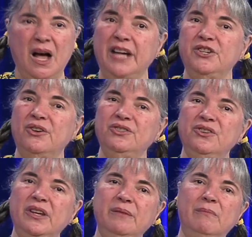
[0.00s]
I told you
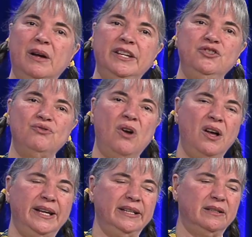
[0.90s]
in my
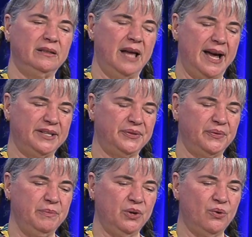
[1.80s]
drawing class
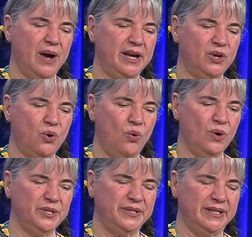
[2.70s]
from the great
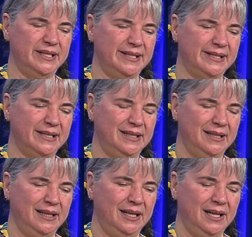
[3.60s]
courses,
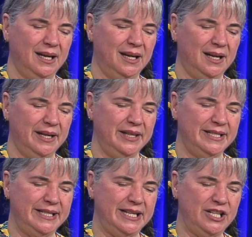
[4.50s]
the
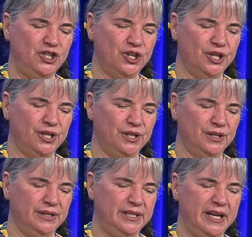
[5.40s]
teacher,
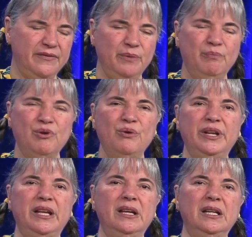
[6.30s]
David
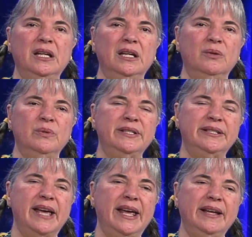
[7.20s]
Brody, was
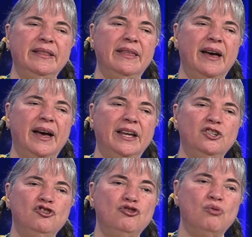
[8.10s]
saying
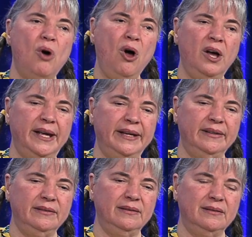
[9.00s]
that
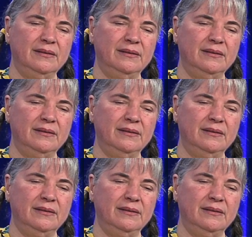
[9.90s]
drawing,